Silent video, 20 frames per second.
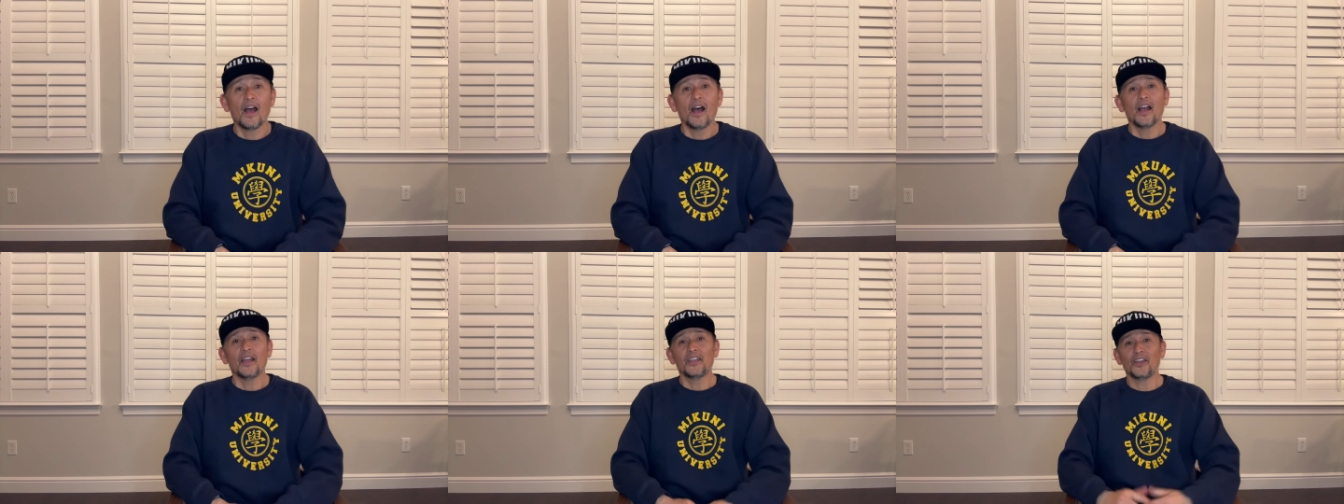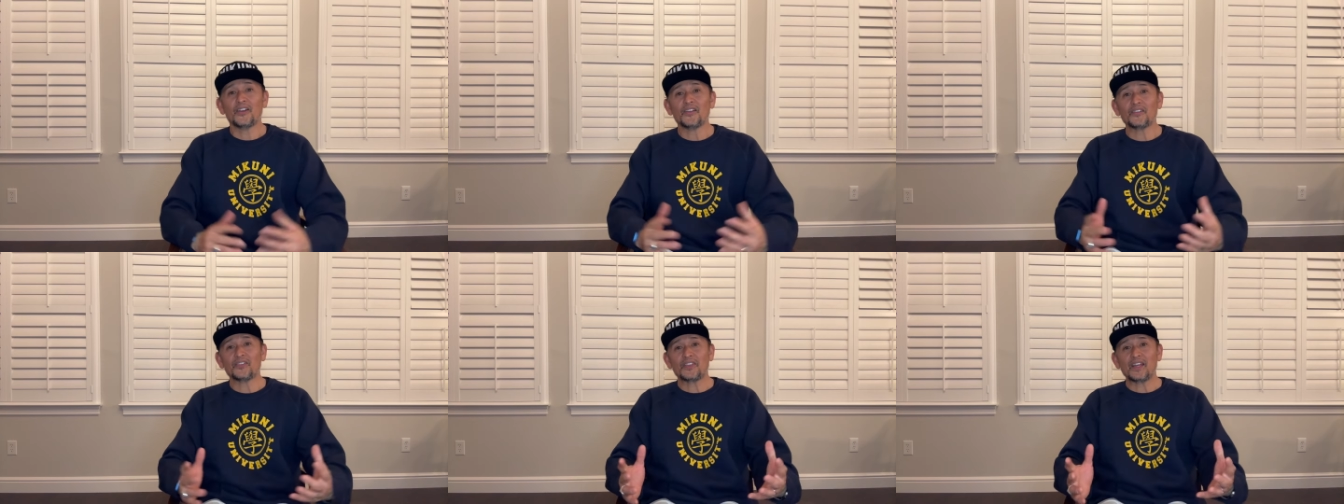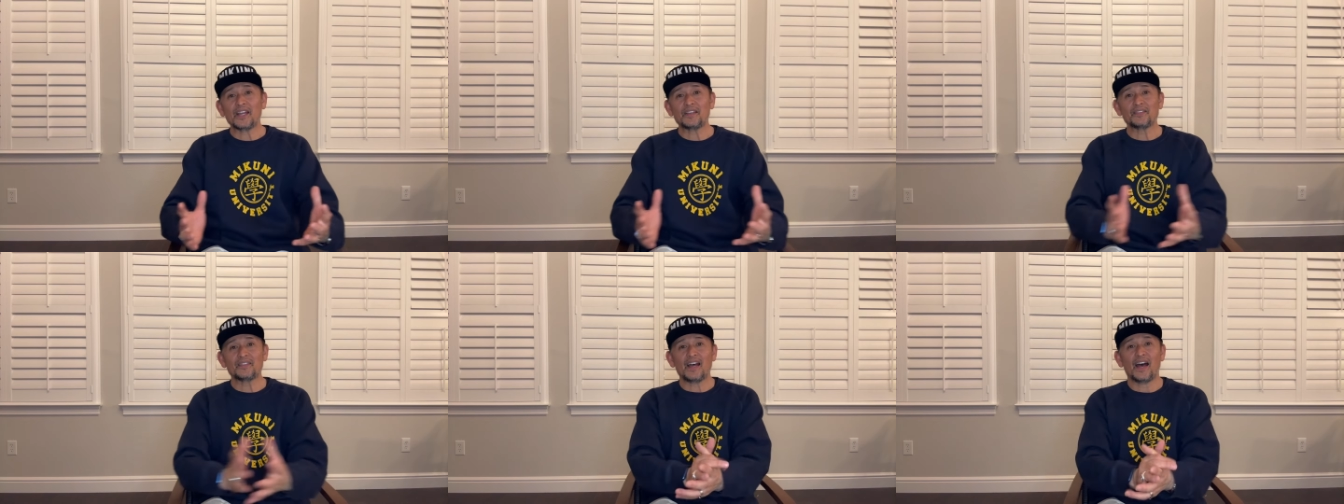Here are
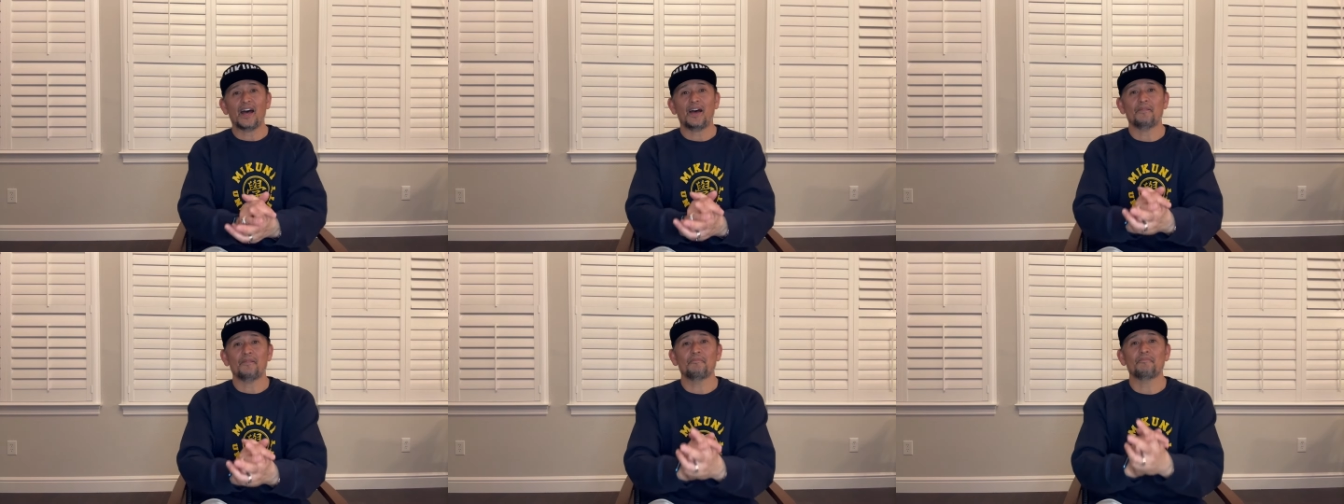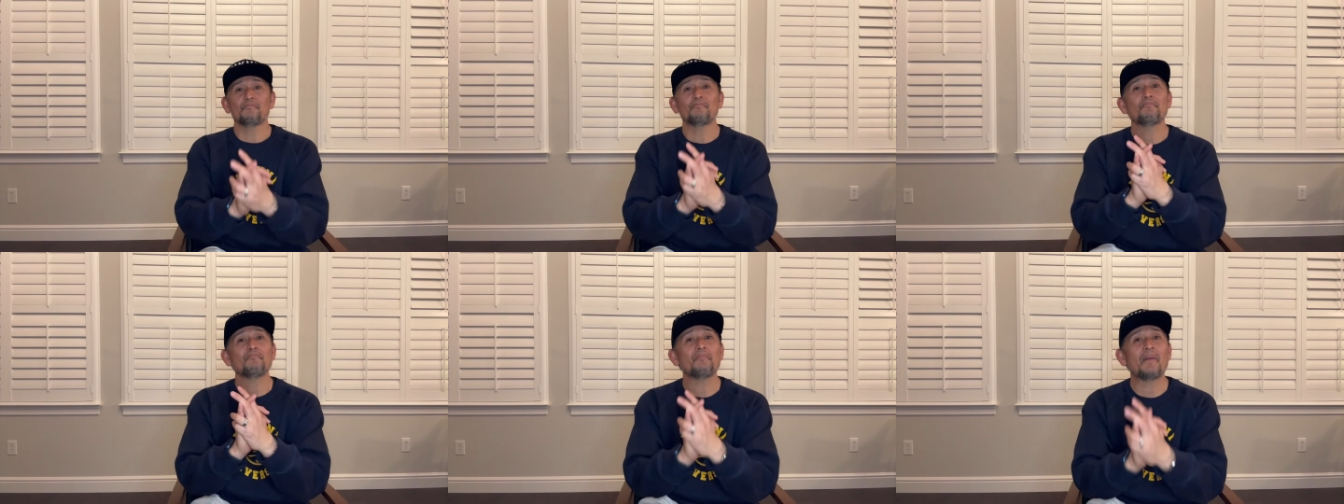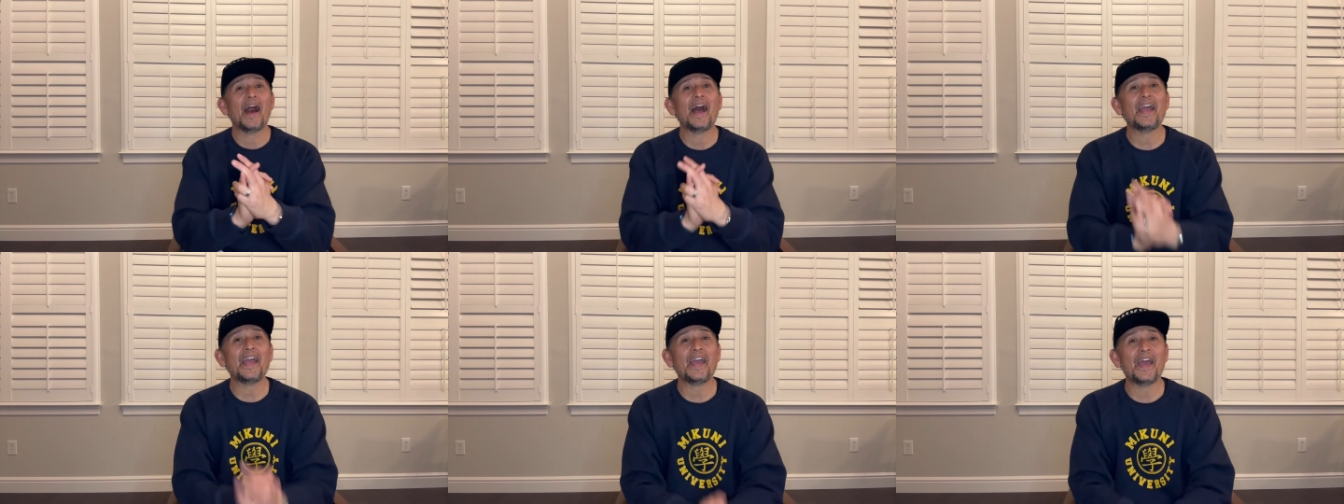things that
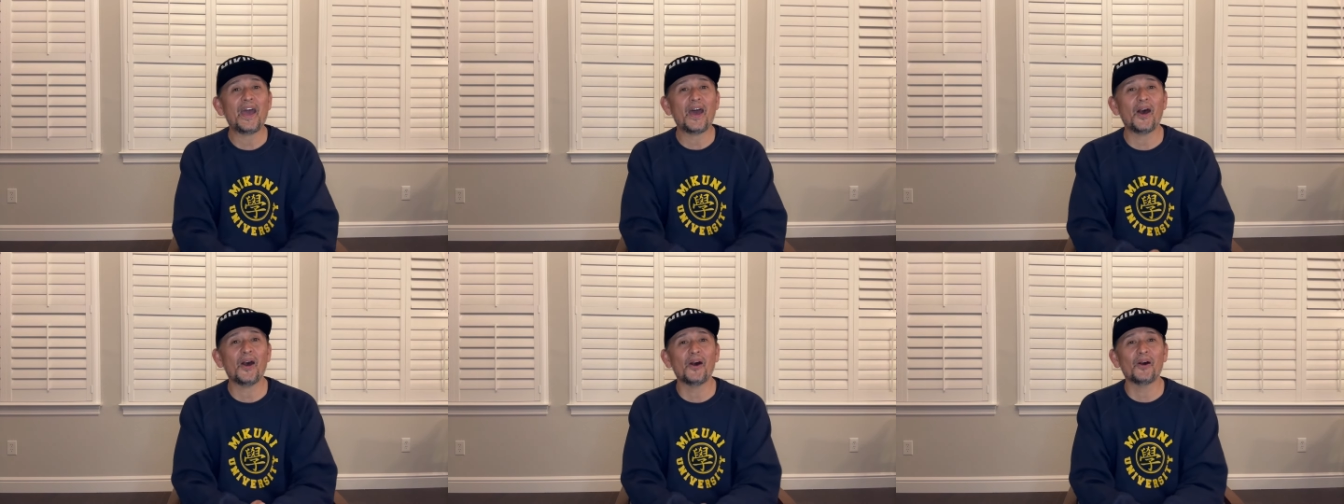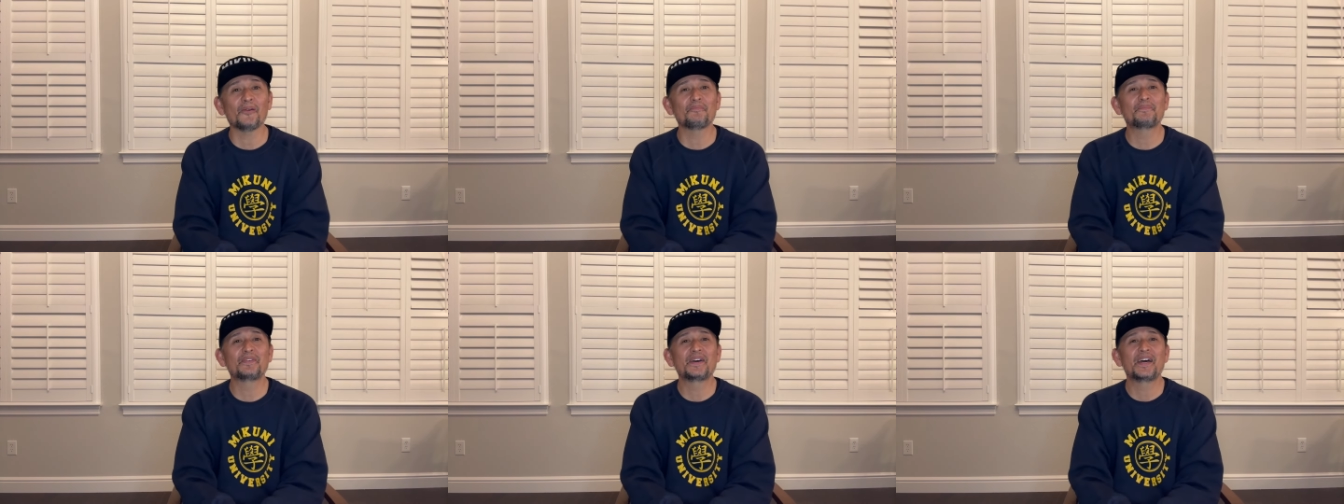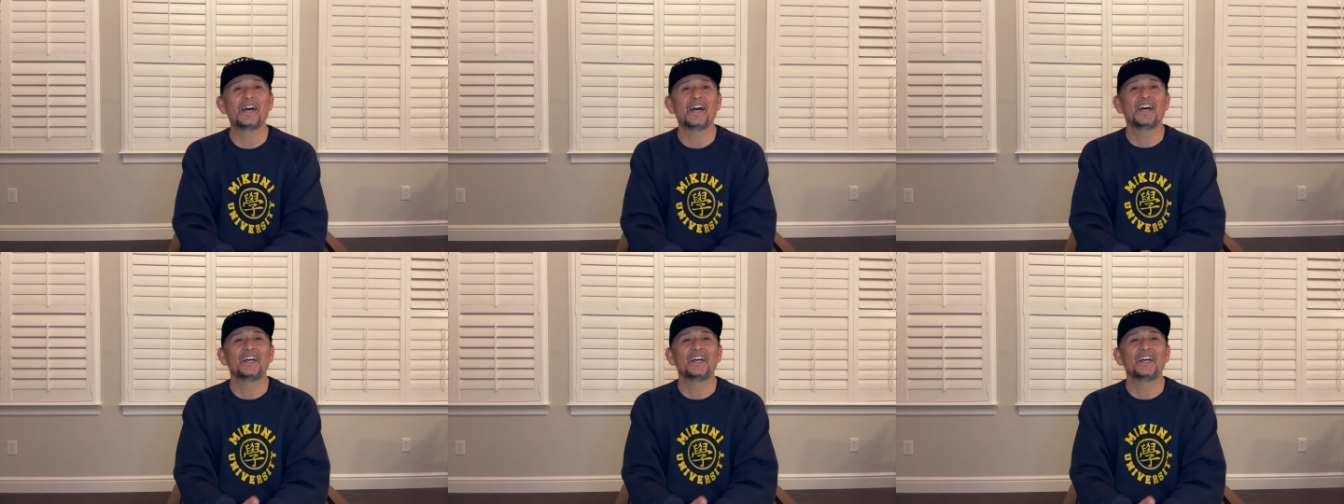might help